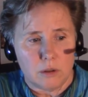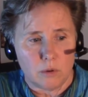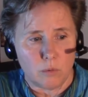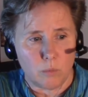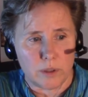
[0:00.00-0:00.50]

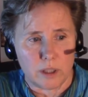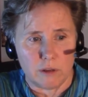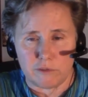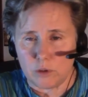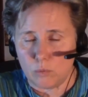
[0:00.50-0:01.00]
within a
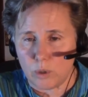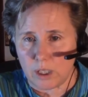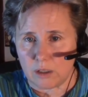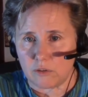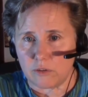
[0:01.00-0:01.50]
few
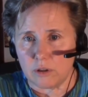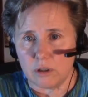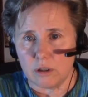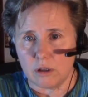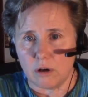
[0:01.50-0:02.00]
weeks,
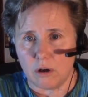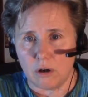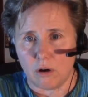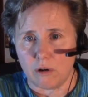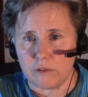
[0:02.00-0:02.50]

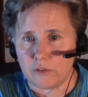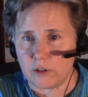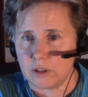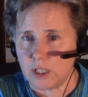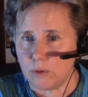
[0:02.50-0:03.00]
all of a
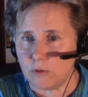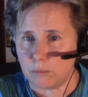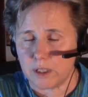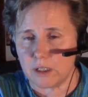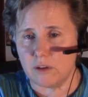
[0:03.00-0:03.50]
sudden he was
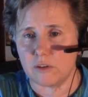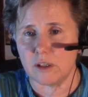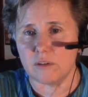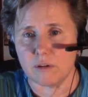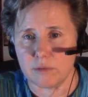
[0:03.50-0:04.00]
picking his
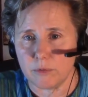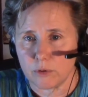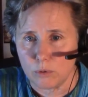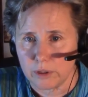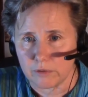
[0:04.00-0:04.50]
kids up from
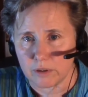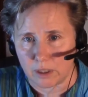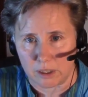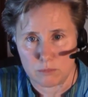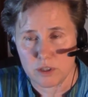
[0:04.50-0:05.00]
school every day.
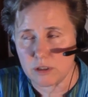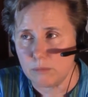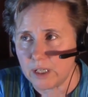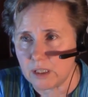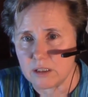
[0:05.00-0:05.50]
He was still
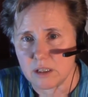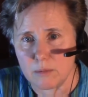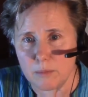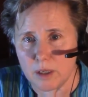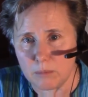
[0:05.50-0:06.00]
making the same
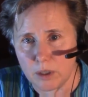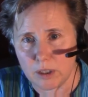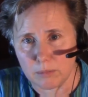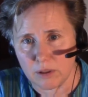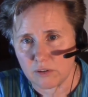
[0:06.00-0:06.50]
amount of
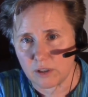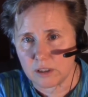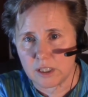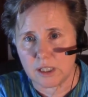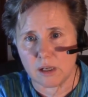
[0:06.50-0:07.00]
money, but
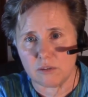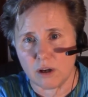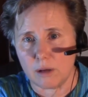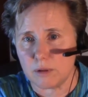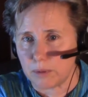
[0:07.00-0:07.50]
suddenly he had
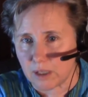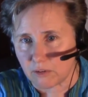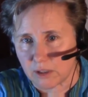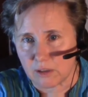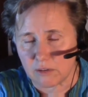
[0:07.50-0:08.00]
time to pick his
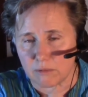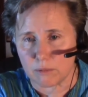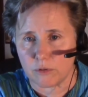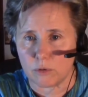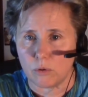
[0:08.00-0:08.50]
kids up
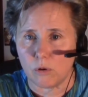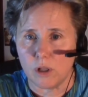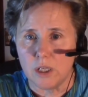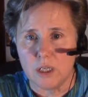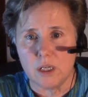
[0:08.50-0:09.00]
from school
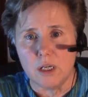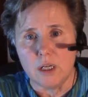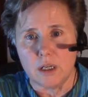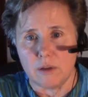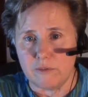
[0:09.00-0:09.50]

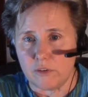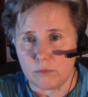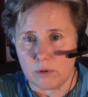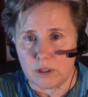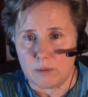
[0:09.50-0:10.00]
and visit
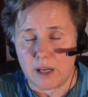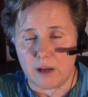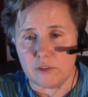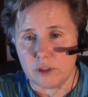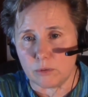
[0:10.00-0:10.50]
with them and
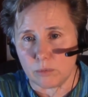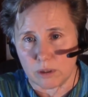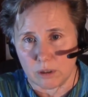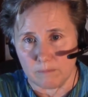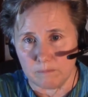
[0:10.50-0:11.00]
have dinner with
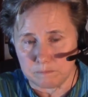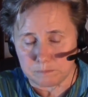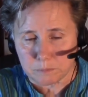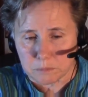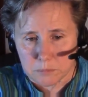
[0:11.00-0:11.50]
them.
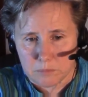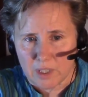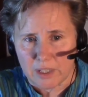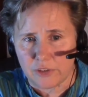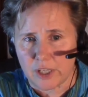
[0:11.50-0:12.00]

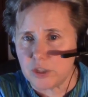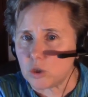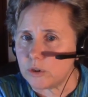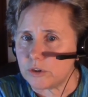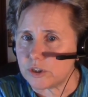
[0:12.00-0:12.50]
He said, I
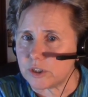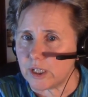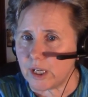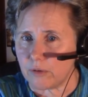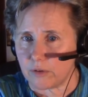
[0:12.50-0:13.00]
don't understand
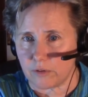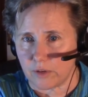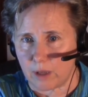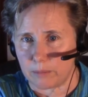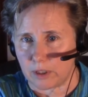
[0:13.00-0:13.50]
how this is
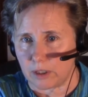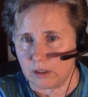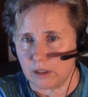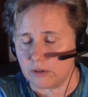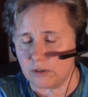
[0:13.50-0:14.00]
happening.
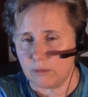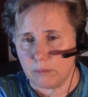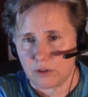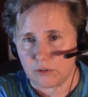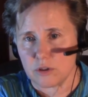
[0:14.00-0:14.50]
It
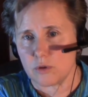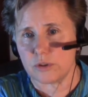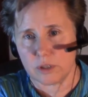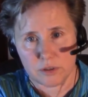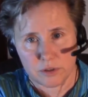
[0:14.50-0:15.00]
makes no
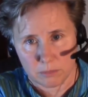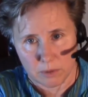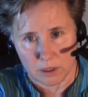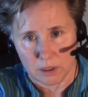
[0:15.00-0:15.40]
sense to me.